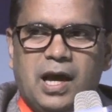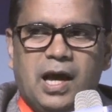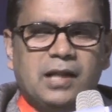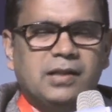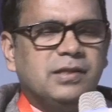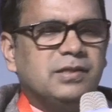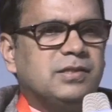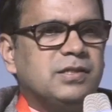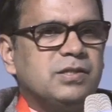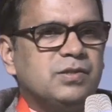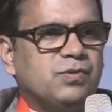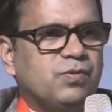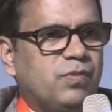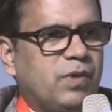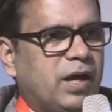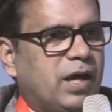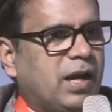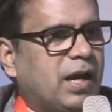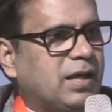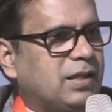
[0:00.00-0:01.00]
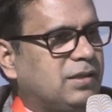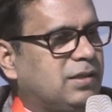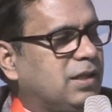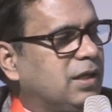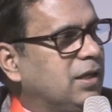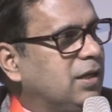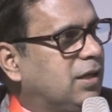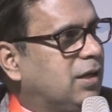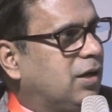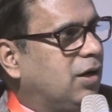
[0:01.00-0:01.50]
And this is where I
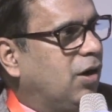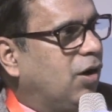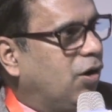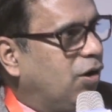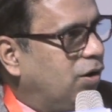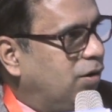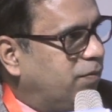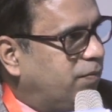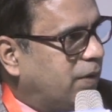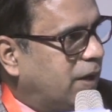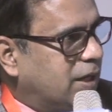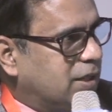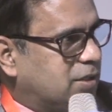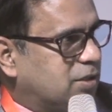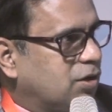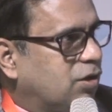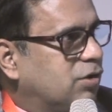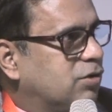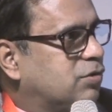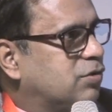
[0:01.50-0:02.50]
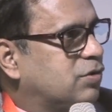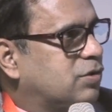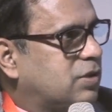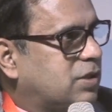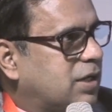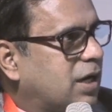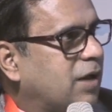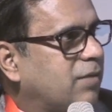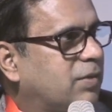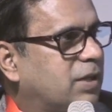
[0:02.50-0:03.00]
think all of us also
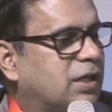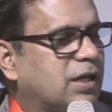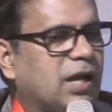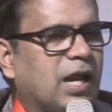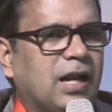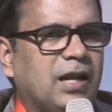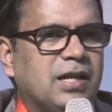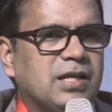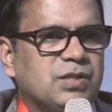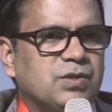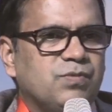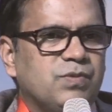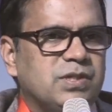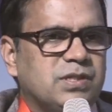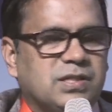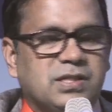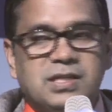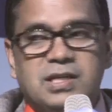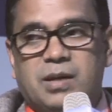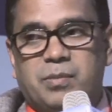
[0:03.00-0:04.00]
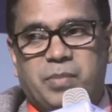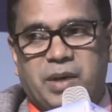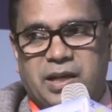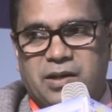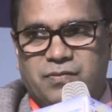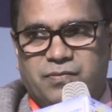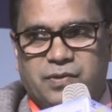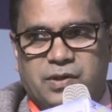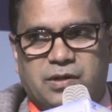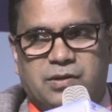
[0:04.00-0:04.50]
strive, that unless we see a
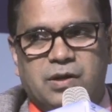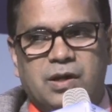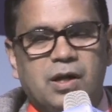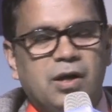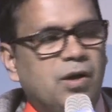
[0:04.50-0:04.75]
benefit